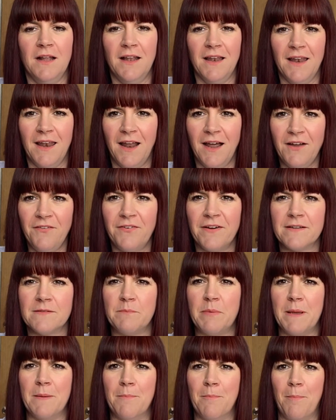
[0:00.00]
Life has
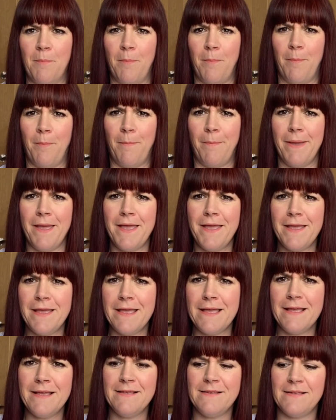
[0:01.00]
been
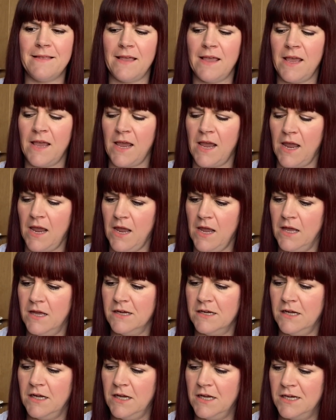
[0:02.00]
busy
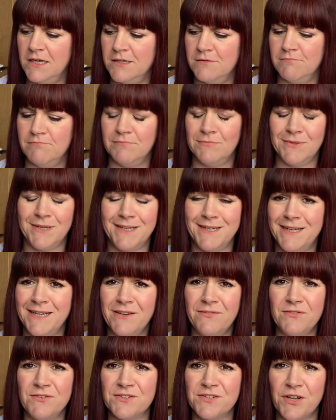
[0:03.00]
and I
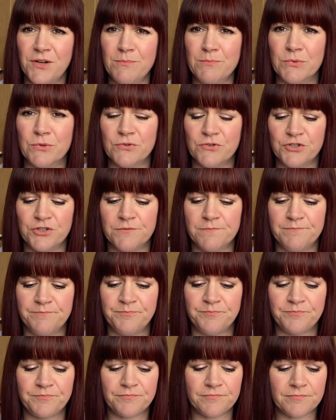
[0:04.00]
haven't sewn much.
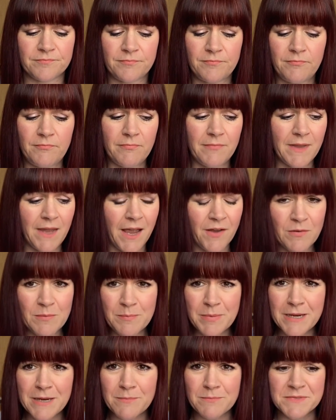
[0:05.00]
I haven't
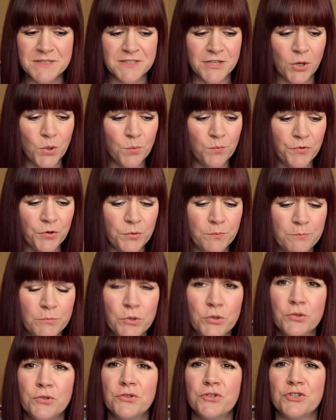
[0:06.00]
been in my sewing room
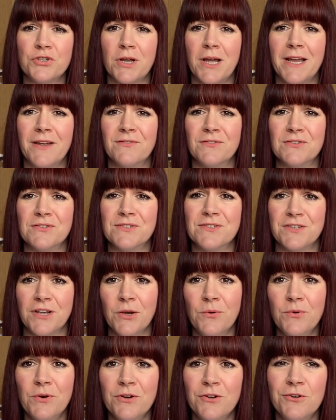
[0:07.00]
much. I haven't
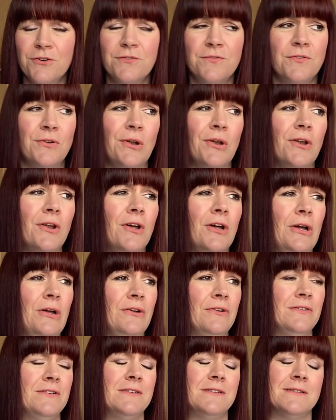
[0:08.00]
sewn an awful
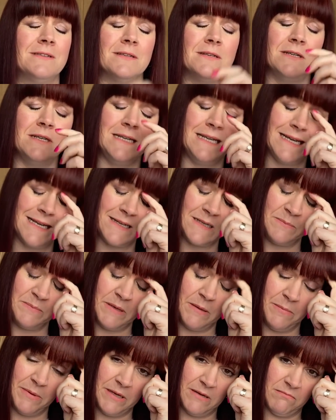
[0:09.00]
lot. Yeah, it's been a
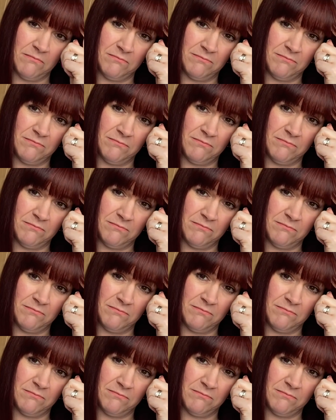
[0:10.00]
bit